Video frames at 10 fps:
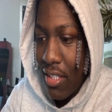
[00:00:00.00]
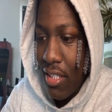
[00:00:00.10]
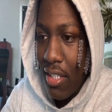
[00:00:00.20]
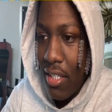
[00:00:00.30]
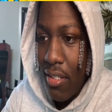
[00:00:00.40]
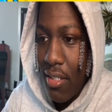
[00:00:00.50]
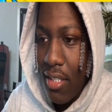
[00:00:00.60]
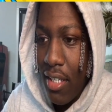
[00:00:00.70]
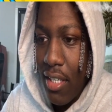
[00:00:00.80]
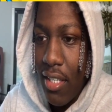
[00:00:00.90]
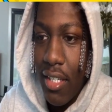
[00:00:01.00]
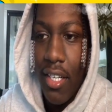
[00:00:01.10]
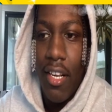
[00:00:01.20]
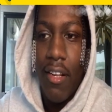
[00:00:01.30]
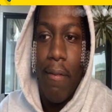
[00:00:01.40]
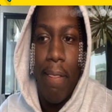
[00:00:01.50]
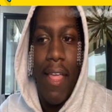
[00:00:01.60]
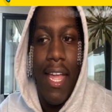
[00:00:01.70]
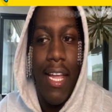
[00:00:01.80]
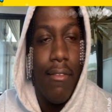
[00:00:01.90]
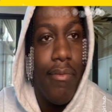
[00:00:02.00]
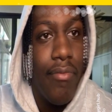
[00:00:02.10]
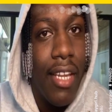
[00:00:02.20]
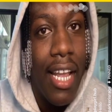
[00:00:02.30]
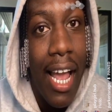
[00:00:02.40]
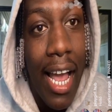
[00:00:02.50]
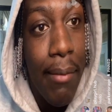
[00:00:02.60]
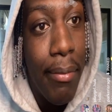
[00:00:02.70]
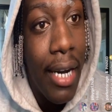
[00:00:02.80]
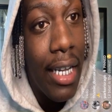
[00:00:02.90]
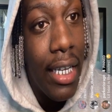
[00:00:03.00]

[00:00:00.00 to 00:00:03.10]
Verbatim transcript: You know what I'm saying? Like, I, but I